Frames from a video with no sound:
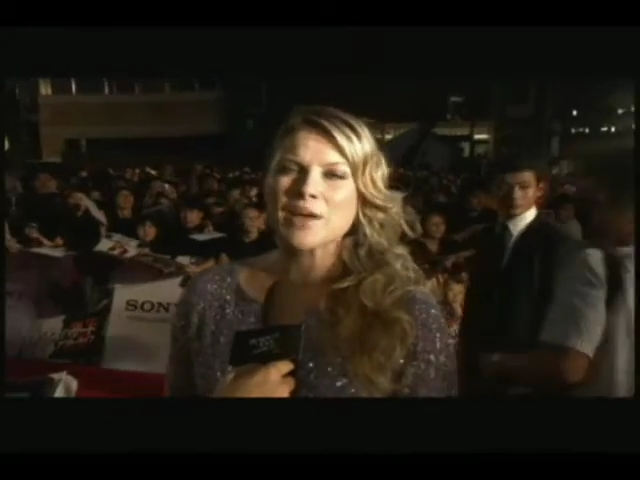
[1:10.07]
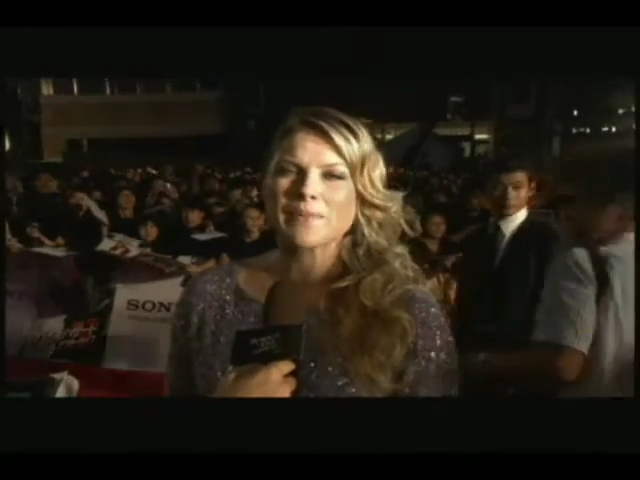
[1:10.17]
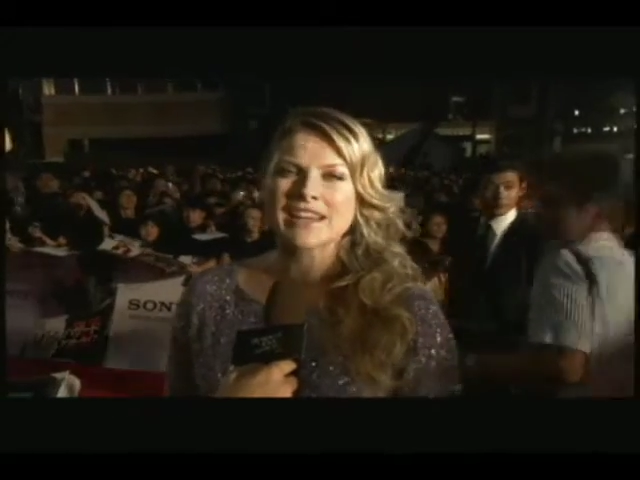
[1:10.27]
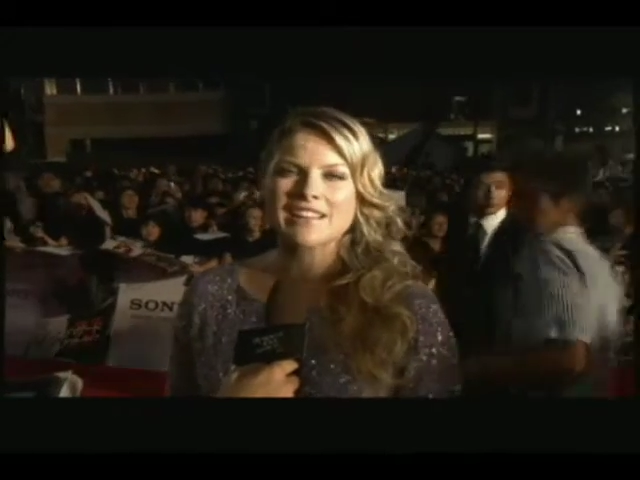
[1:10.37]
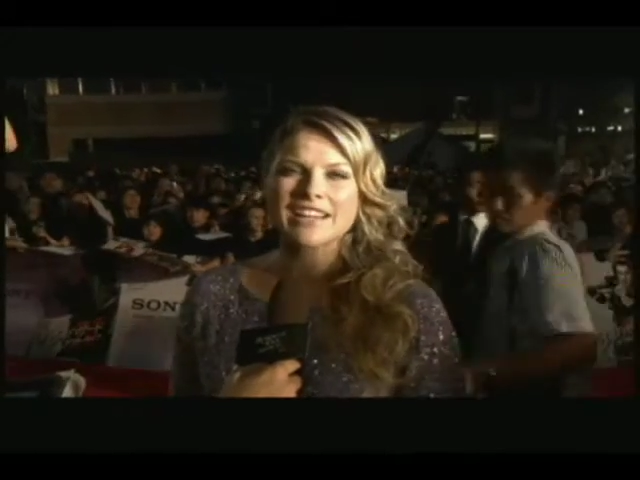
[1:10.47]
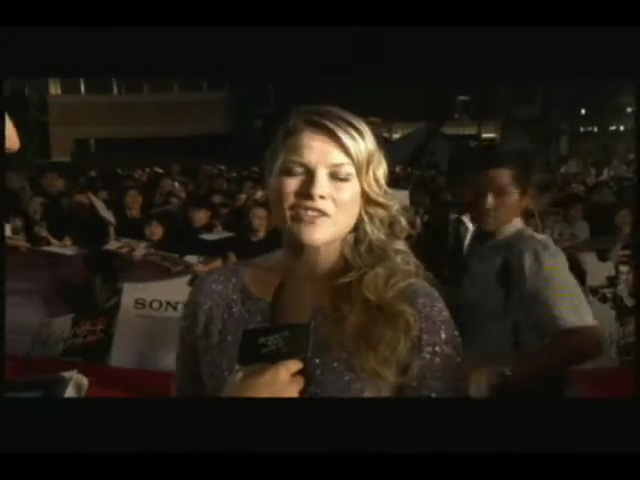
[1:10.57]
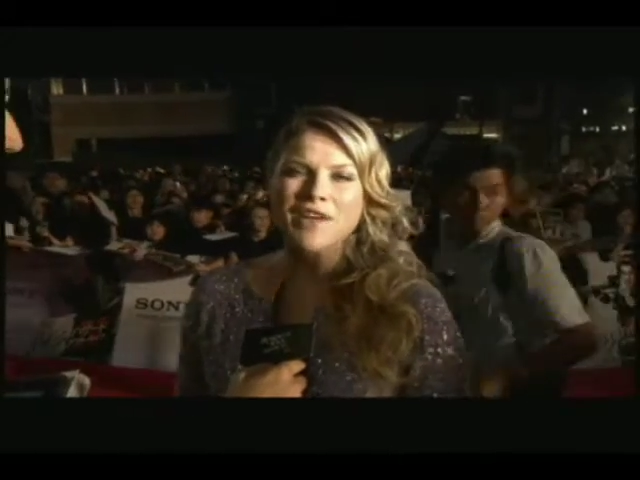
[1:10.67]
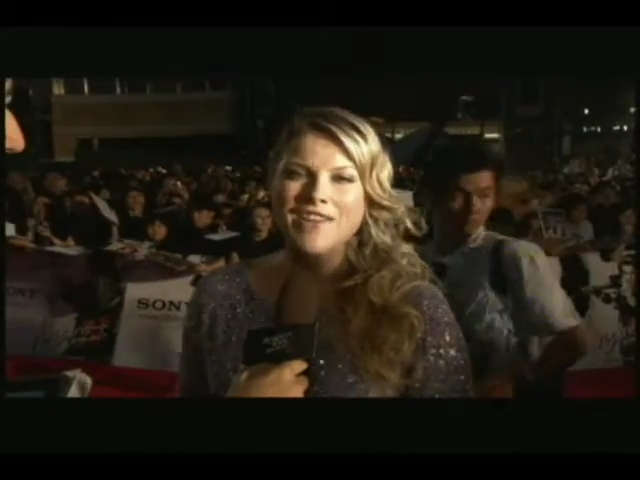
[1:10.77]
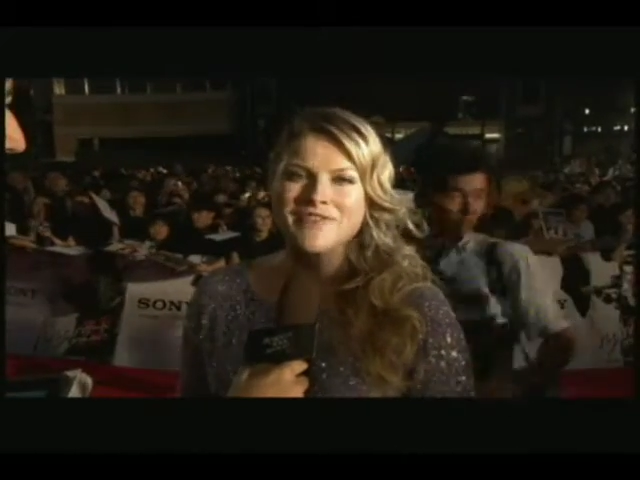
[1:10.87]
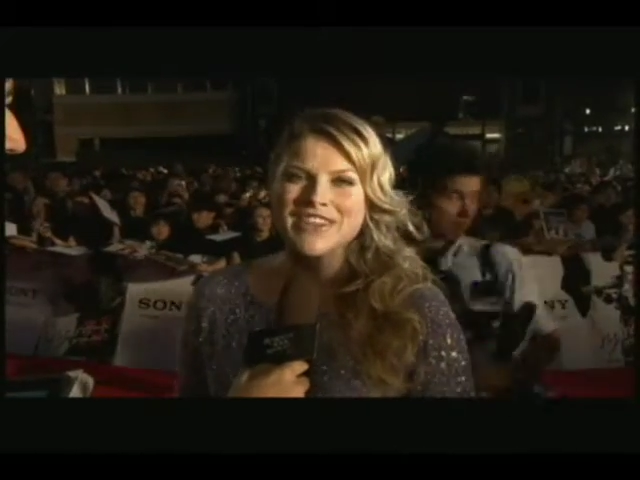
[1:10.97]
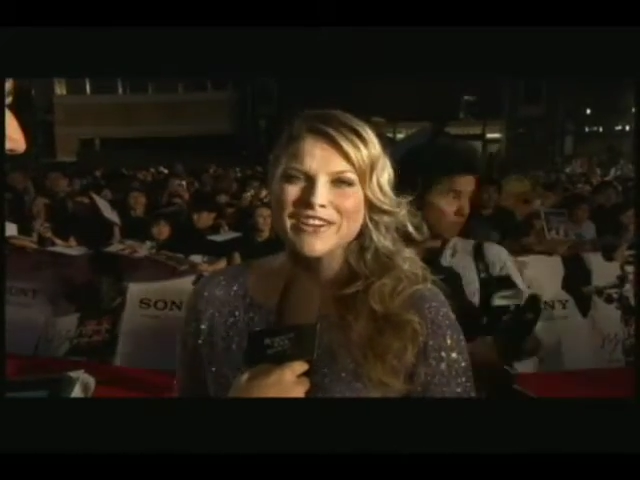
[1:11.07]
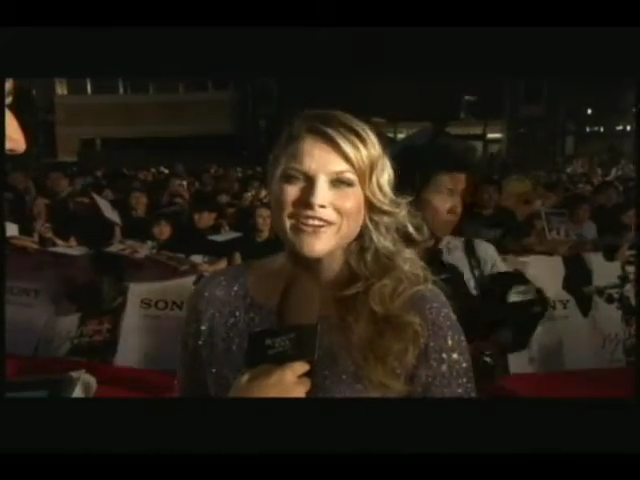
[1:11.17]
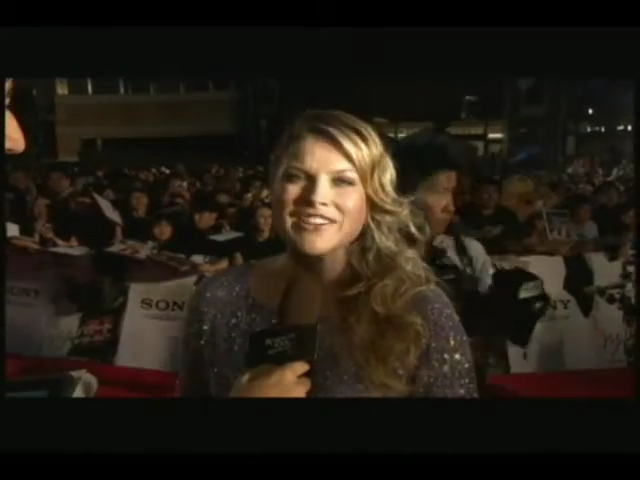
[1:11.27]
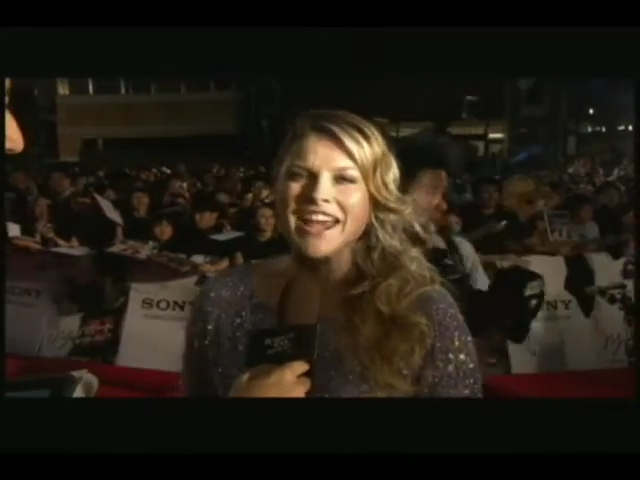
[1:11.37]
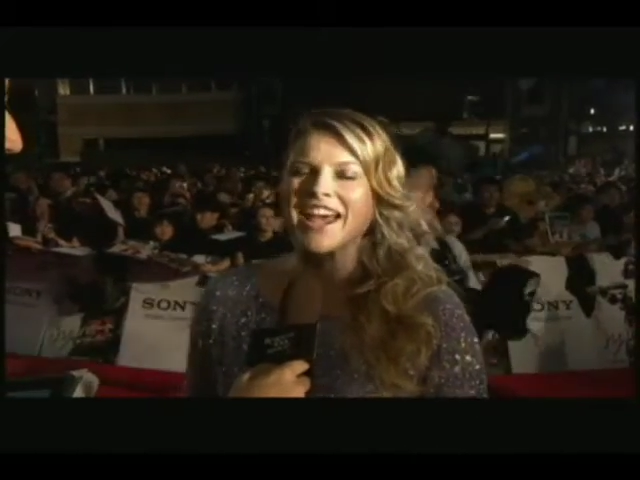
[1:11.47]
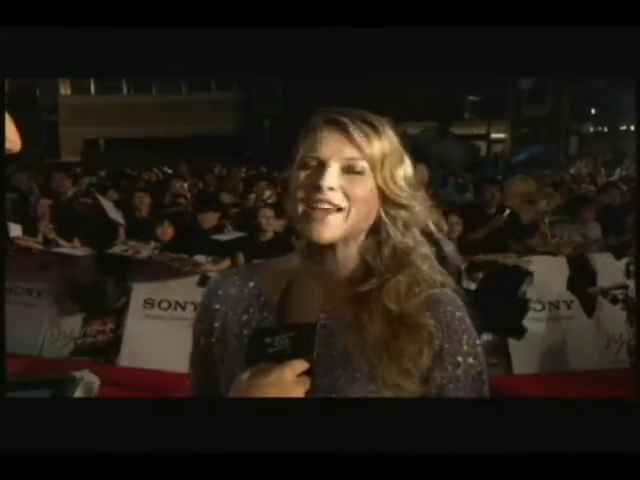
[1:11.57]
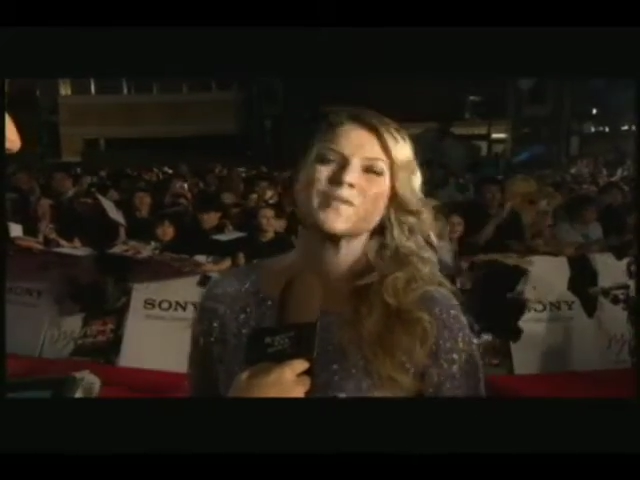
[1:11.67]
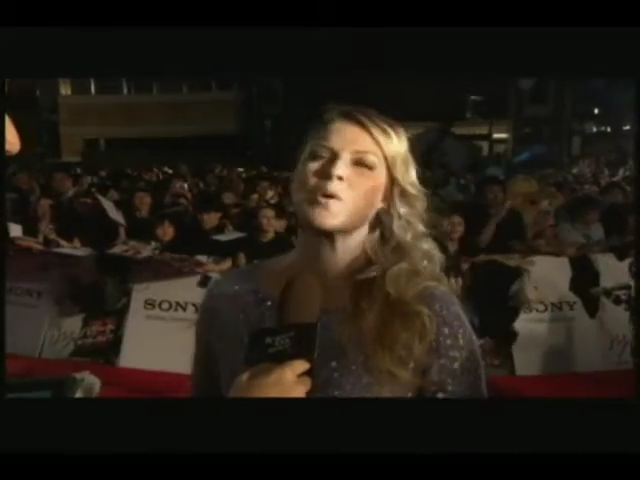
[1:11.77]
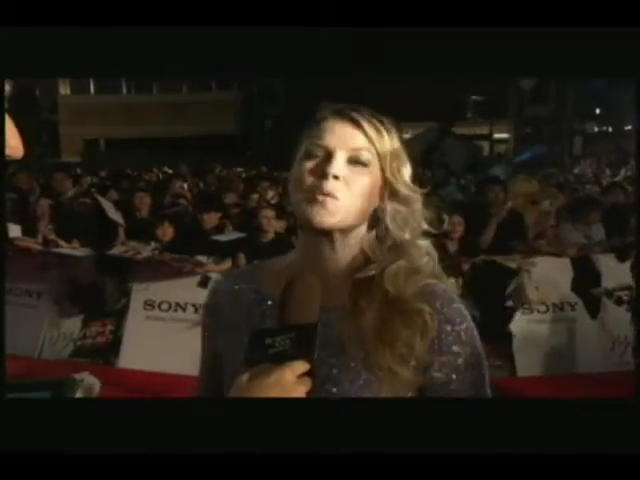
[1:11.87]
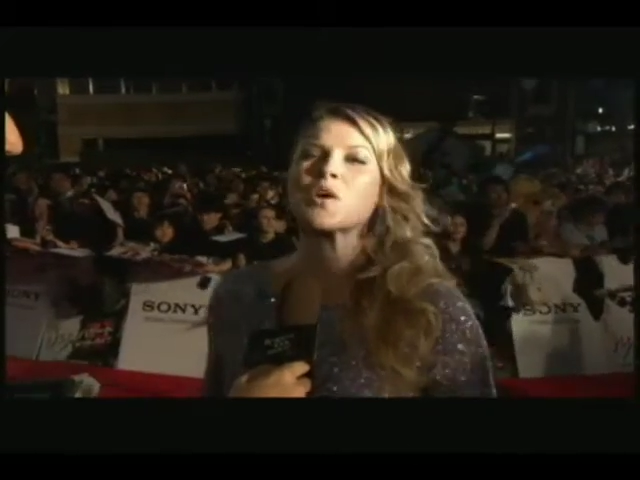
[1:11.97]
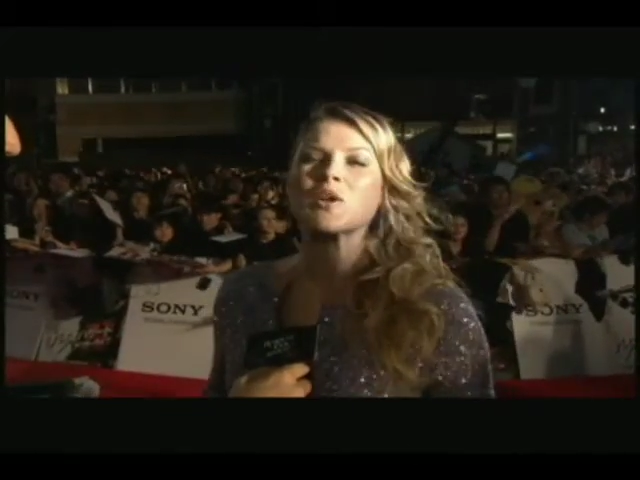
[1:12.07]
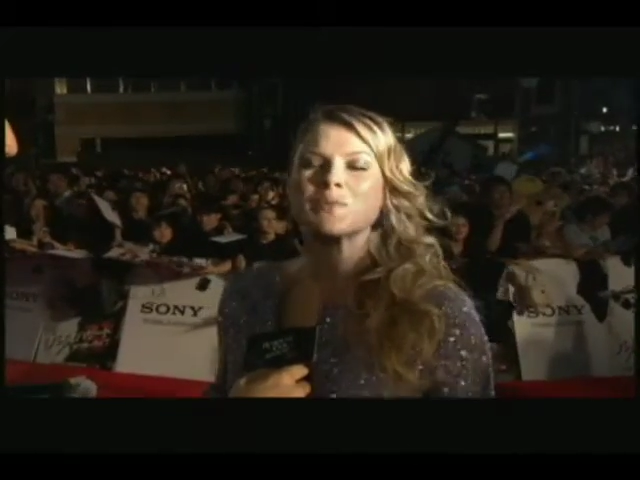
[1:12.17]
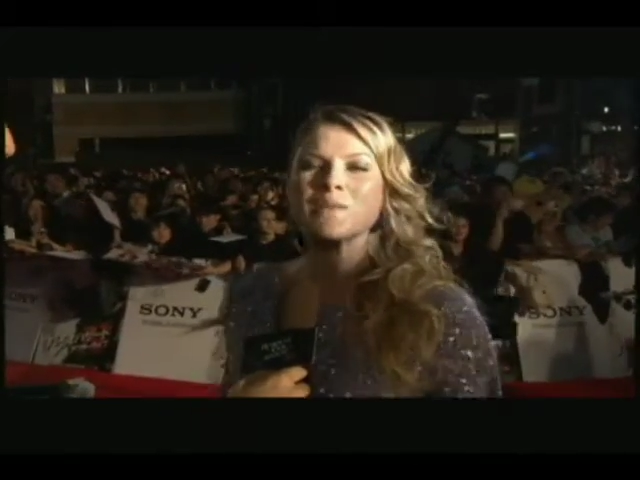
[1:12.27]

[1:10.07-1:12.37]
I play Claire Redfield, and we're world